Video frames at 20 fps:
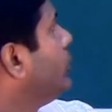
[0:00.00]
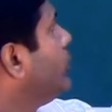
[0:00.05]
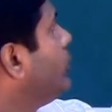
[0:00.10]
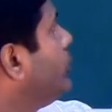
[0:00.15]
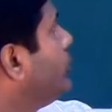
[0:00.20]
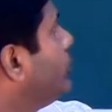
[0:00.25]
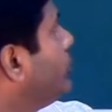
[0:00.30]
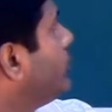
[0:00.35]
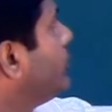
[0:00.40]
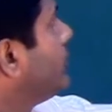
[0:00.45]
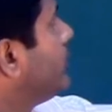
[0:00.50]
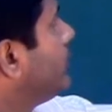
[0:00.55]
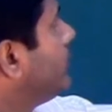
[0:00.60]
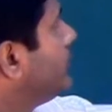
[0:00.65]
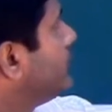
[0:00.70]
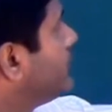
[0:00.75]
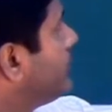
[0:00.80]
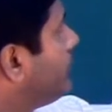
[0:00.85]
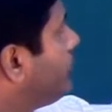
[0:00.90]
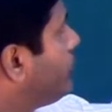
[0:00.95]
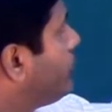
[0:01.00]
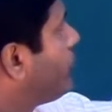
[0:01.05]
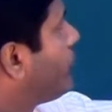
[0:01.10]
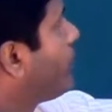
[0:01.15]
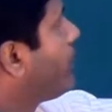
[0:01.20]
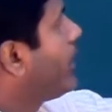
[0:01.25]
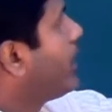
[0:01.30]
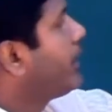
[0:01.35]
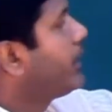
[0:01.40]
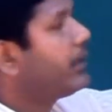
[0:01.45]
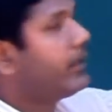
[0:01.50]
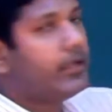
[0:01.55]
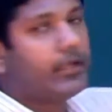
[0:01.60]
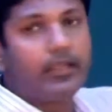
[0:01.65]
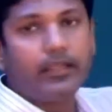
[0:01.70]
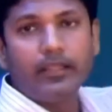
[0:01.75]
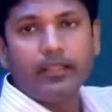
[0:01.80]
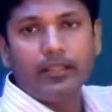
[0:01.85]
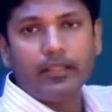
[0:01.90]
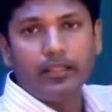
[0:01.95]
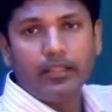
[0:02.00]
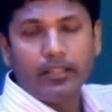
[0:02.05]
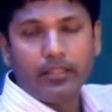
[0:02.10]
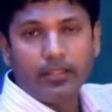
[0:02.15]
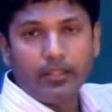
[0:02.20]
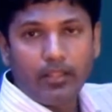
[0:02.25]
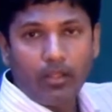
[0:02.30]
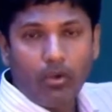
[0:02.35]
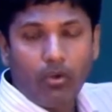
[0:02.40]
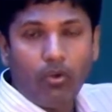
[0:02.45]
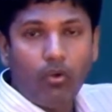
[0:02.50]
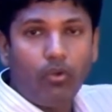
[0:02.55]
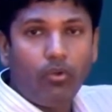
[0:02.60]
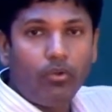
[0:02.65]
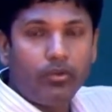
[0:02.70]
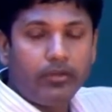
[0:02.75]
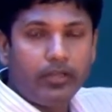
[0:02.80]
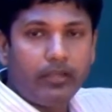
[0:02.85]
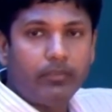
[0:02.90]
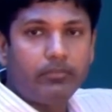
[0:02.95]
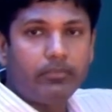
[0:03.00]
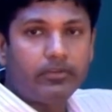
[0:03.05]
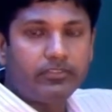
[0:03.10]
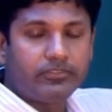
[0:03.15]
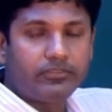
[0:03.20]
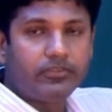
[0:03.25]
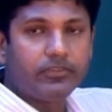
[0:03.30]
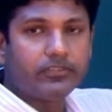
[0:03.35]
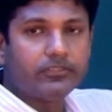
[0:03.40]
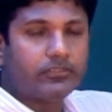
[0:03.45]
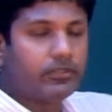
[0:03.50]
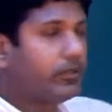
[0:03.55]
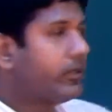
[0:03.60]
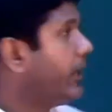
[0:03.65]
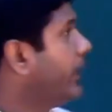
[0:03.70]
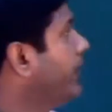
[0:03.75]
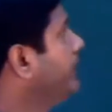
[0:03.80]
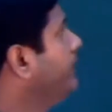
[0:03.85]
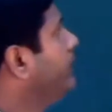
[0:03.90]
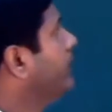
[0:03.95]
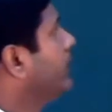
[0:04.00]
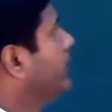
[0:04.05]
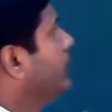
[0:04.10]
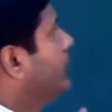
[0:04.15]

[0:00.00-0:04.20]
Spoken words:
You subtract the whole numbers first, okay?